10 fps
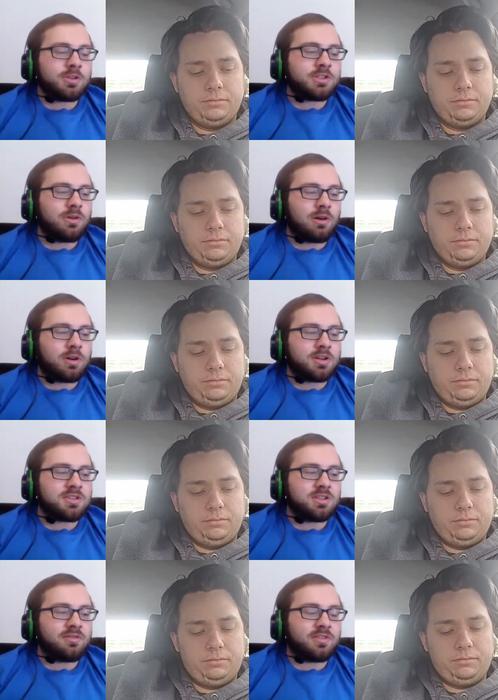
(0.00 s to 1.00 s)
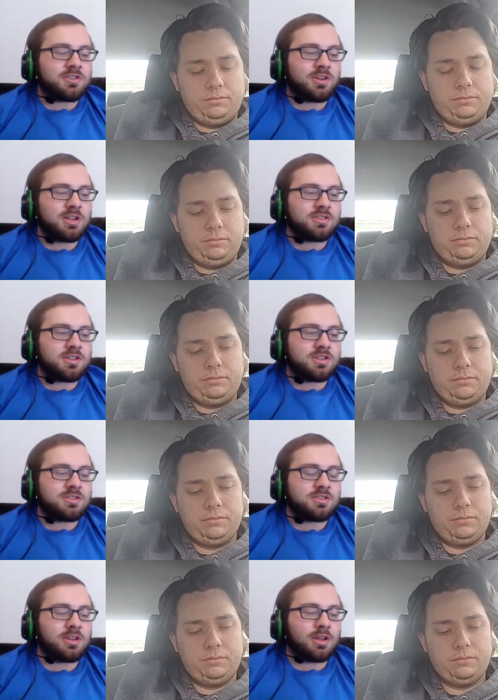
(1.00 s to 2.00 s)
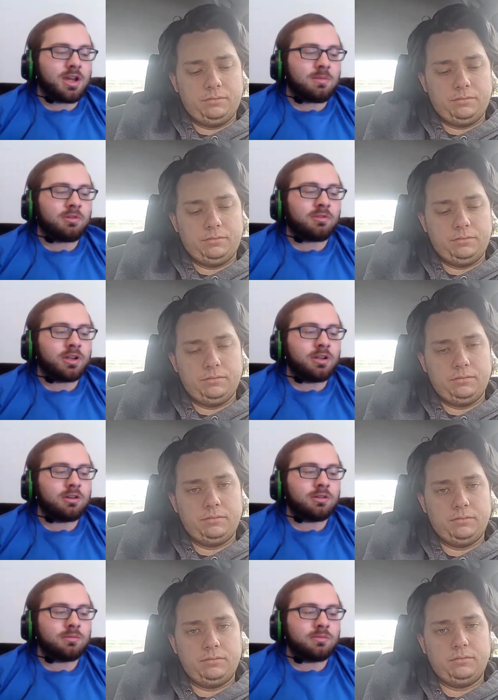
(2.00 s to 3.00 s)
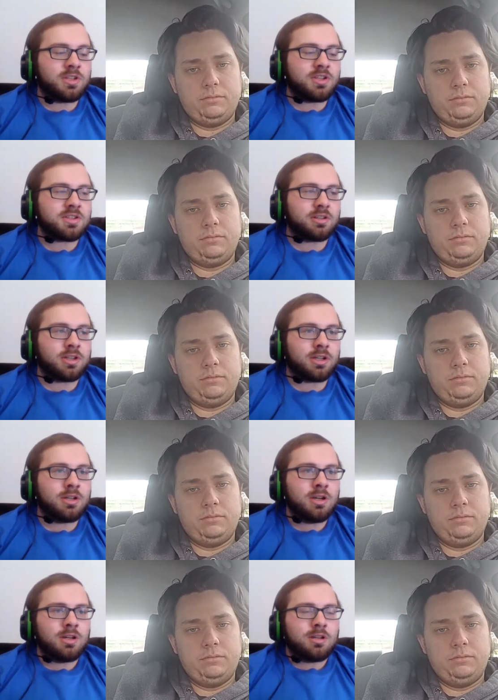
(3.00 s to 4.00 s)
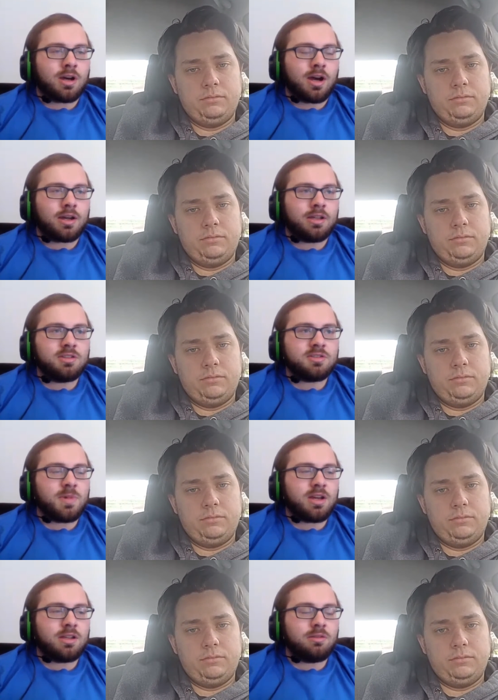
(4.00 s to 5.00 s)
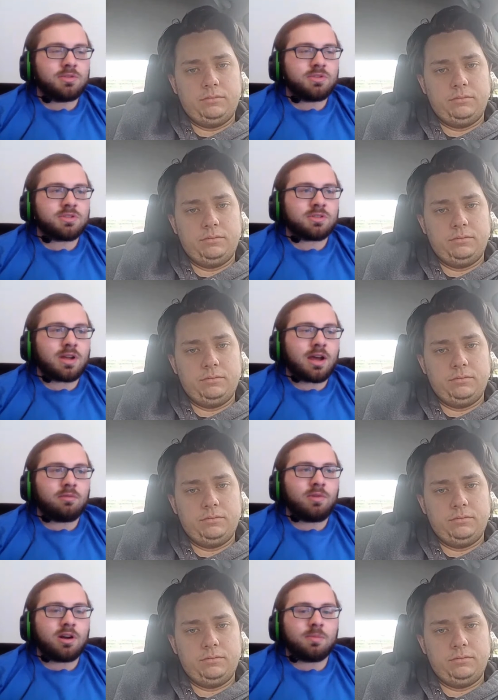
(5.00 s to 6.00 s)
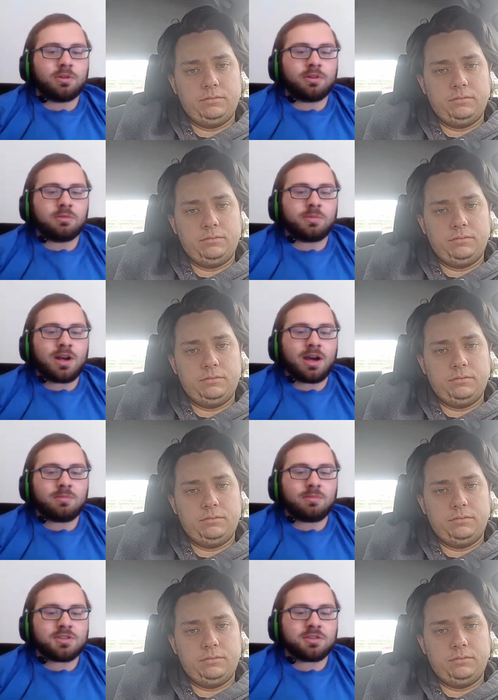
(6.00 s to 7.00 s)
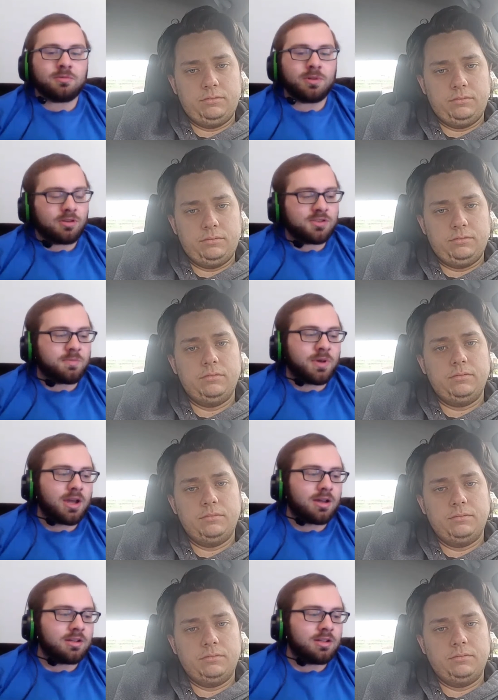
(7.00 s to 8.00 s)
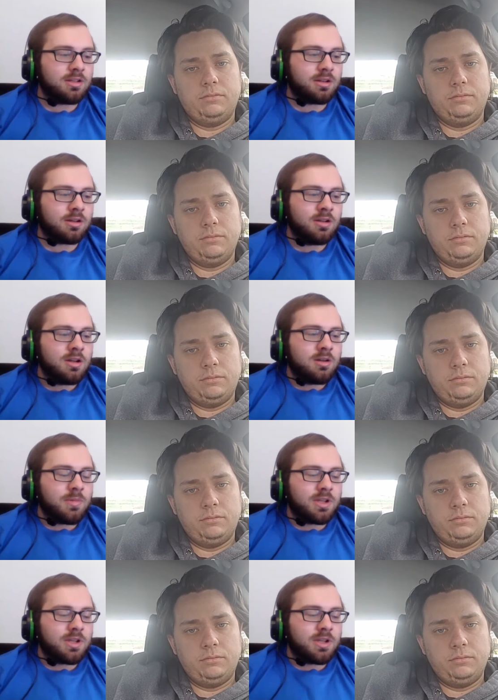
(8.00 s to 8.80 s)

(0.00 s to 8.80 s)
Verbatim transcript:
Speaker 1: Number two, I want to see if he transitions to the game over here decently. Uh, he's made. He was. I read up a little bit on him in his career in Japan. He uh,